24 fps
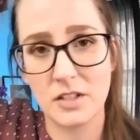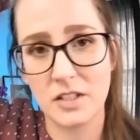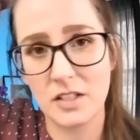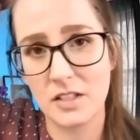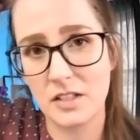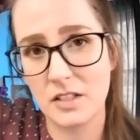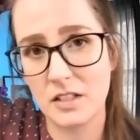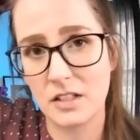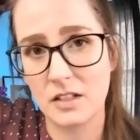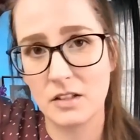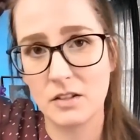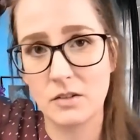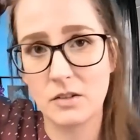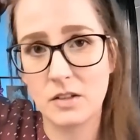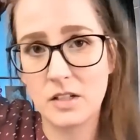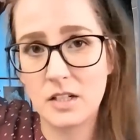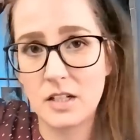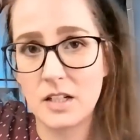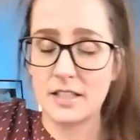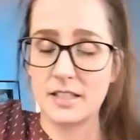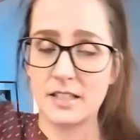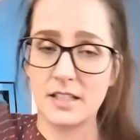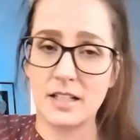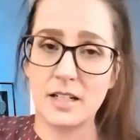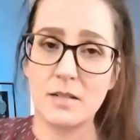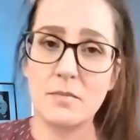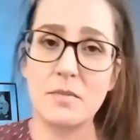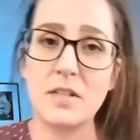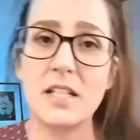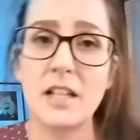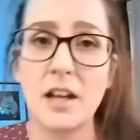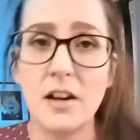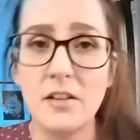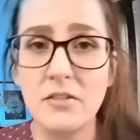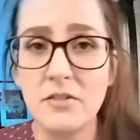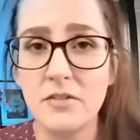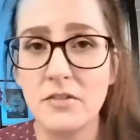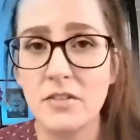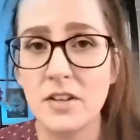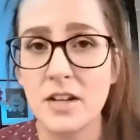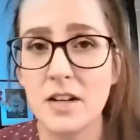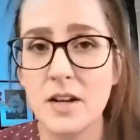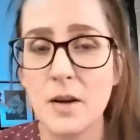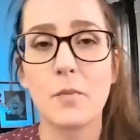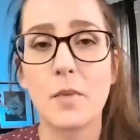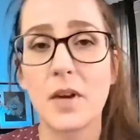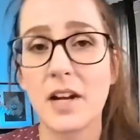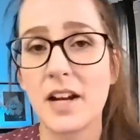So it's going to be tough,
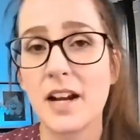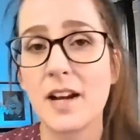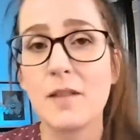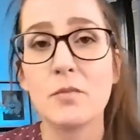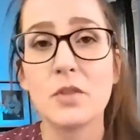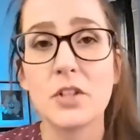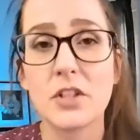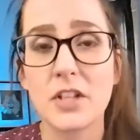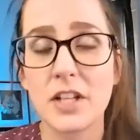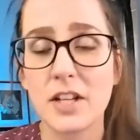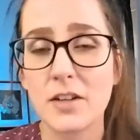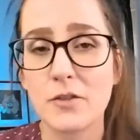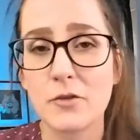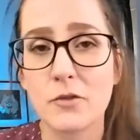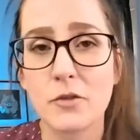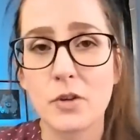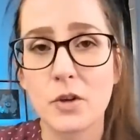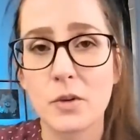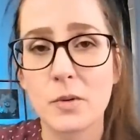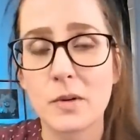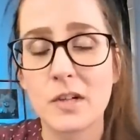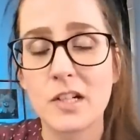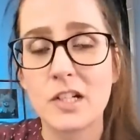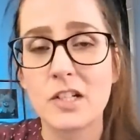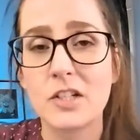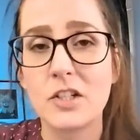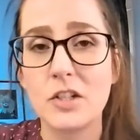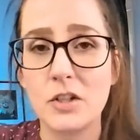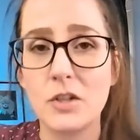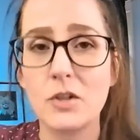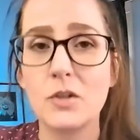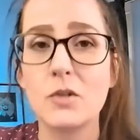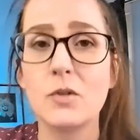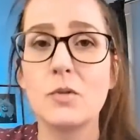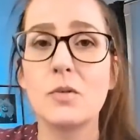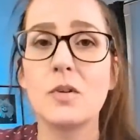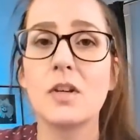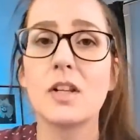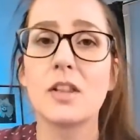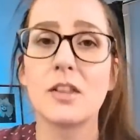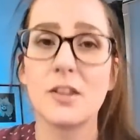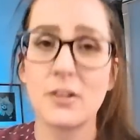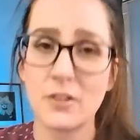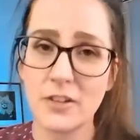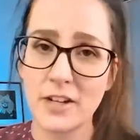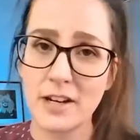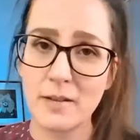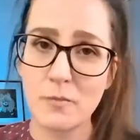but I am looking forward to
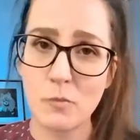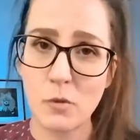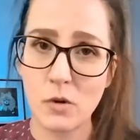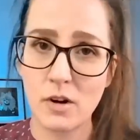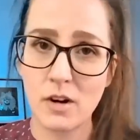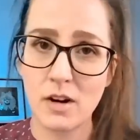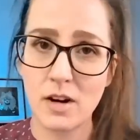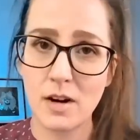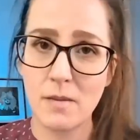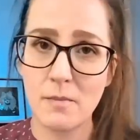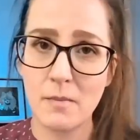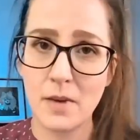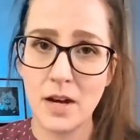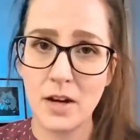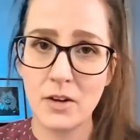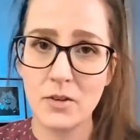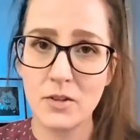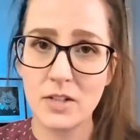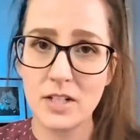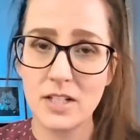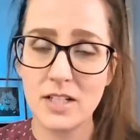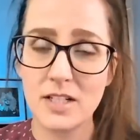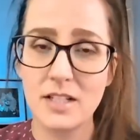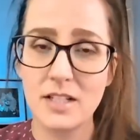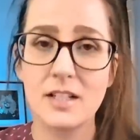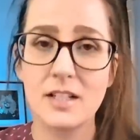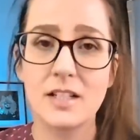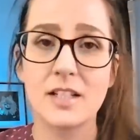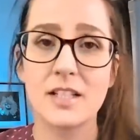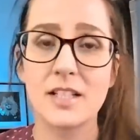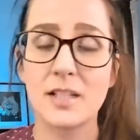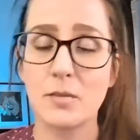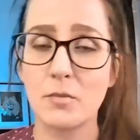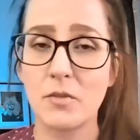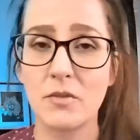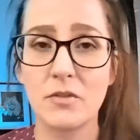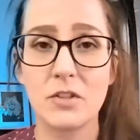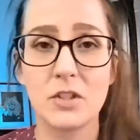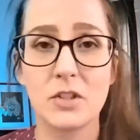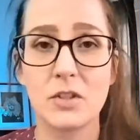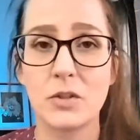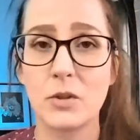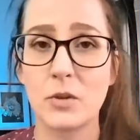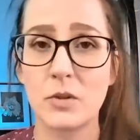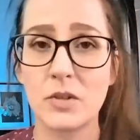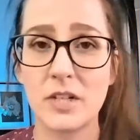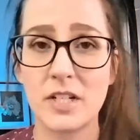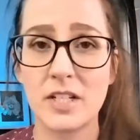learning more about some of the
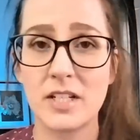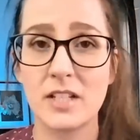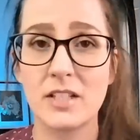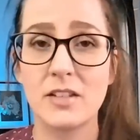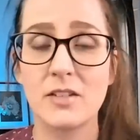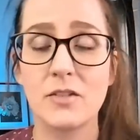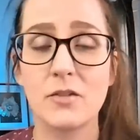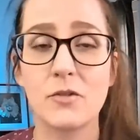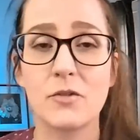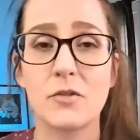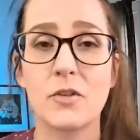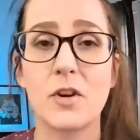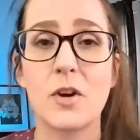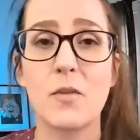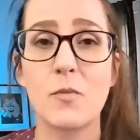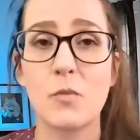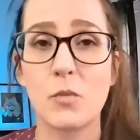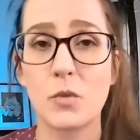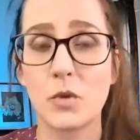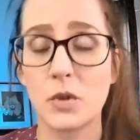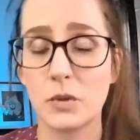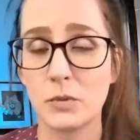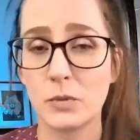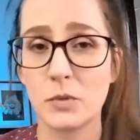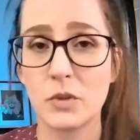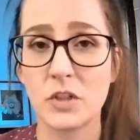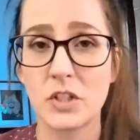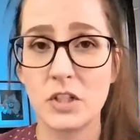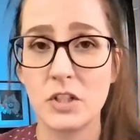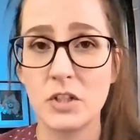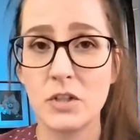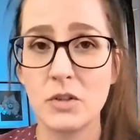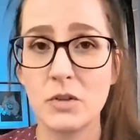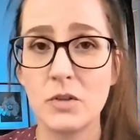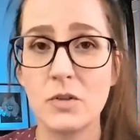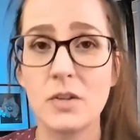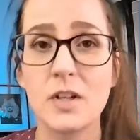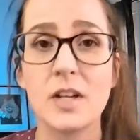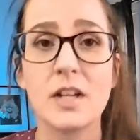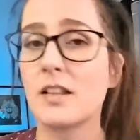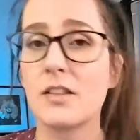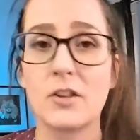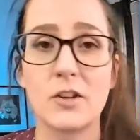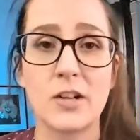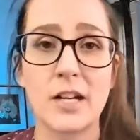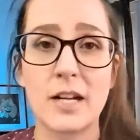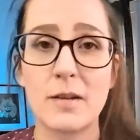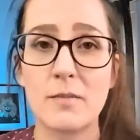stories from World War Two,
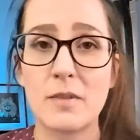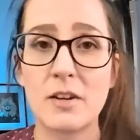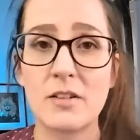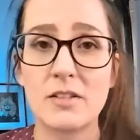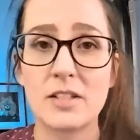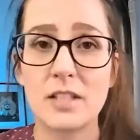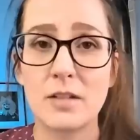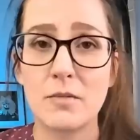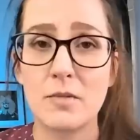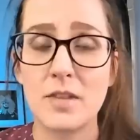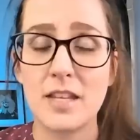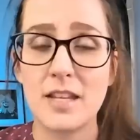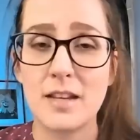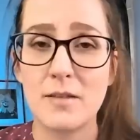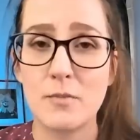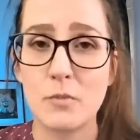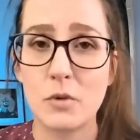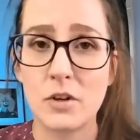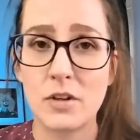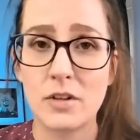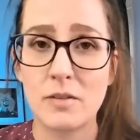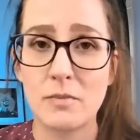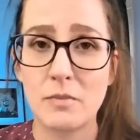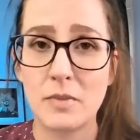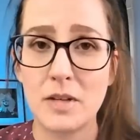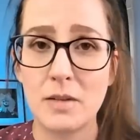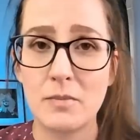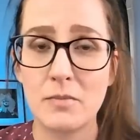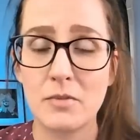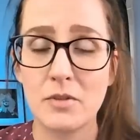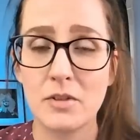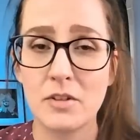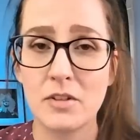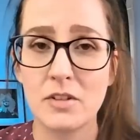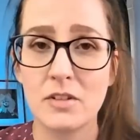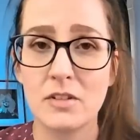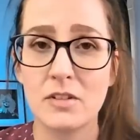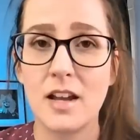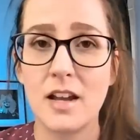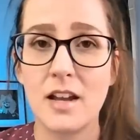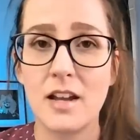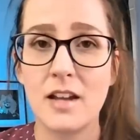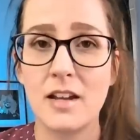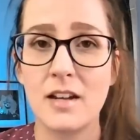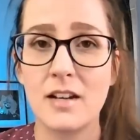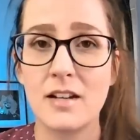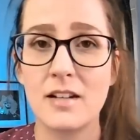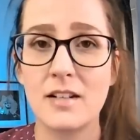learning about some of the important people,
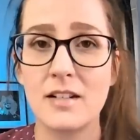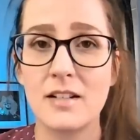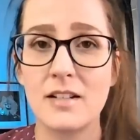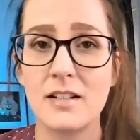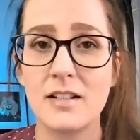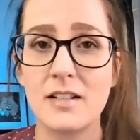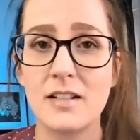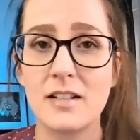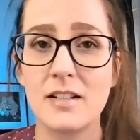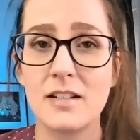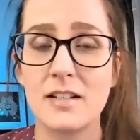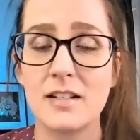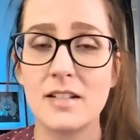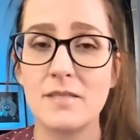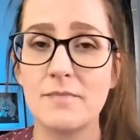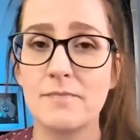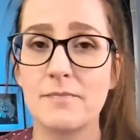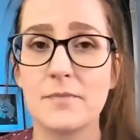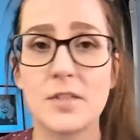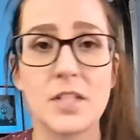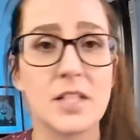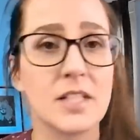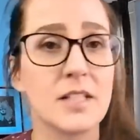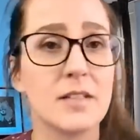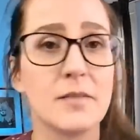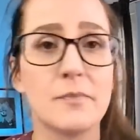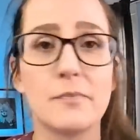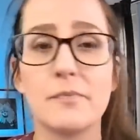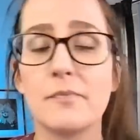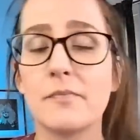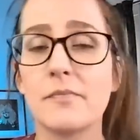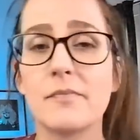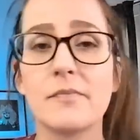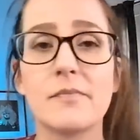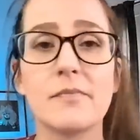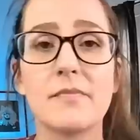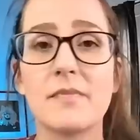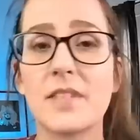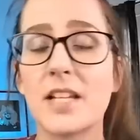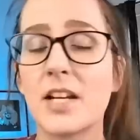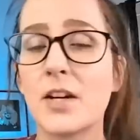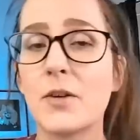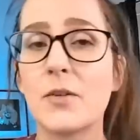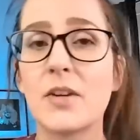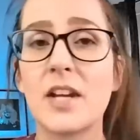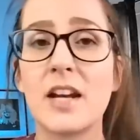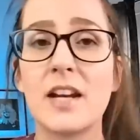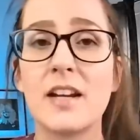and just, you
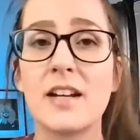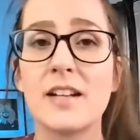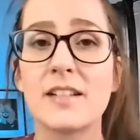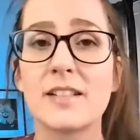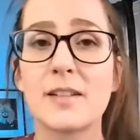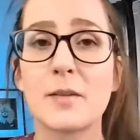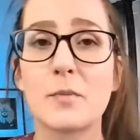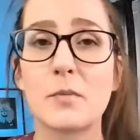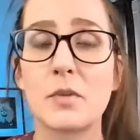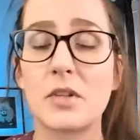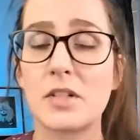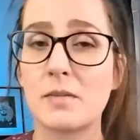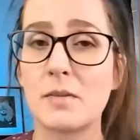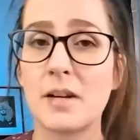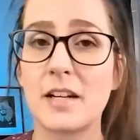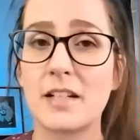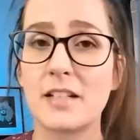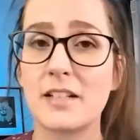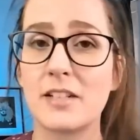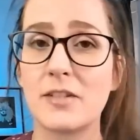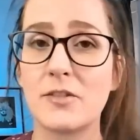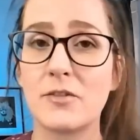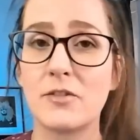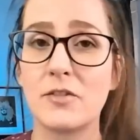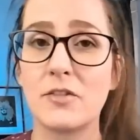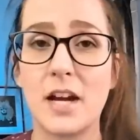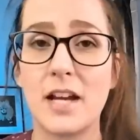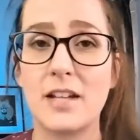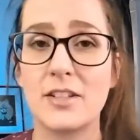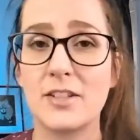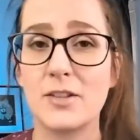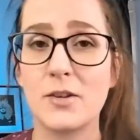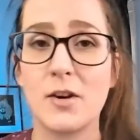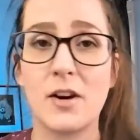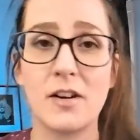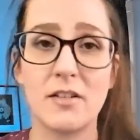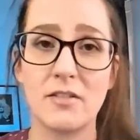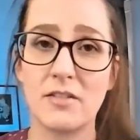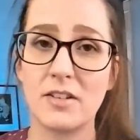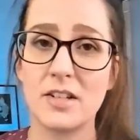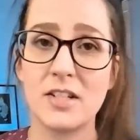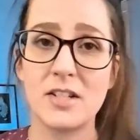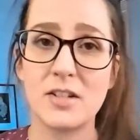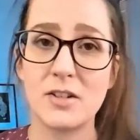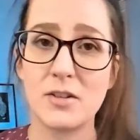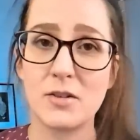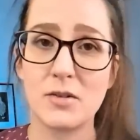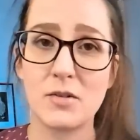know, gaining some perspective, as you often
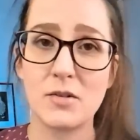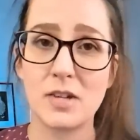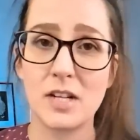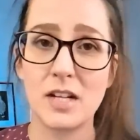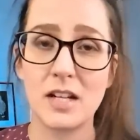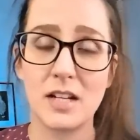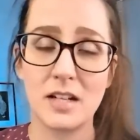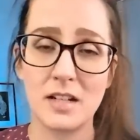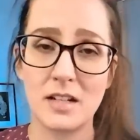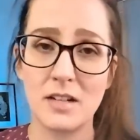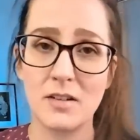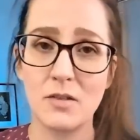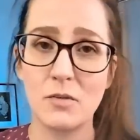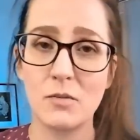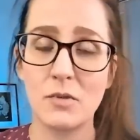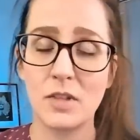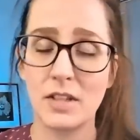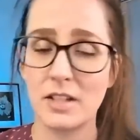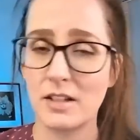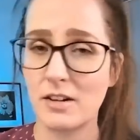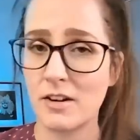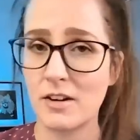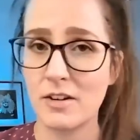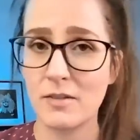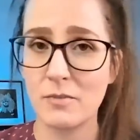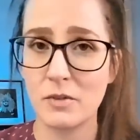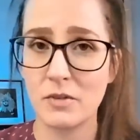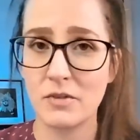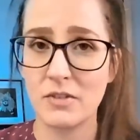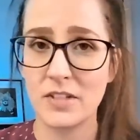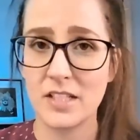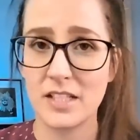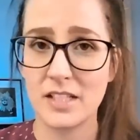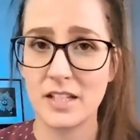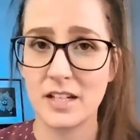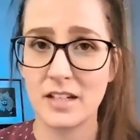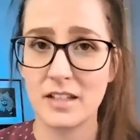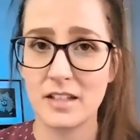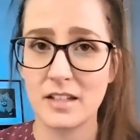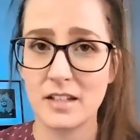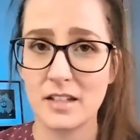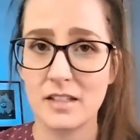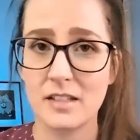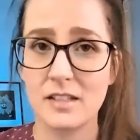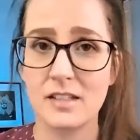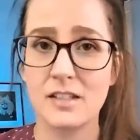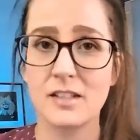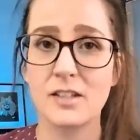do in really hard movies like
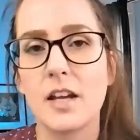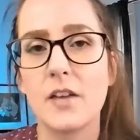this.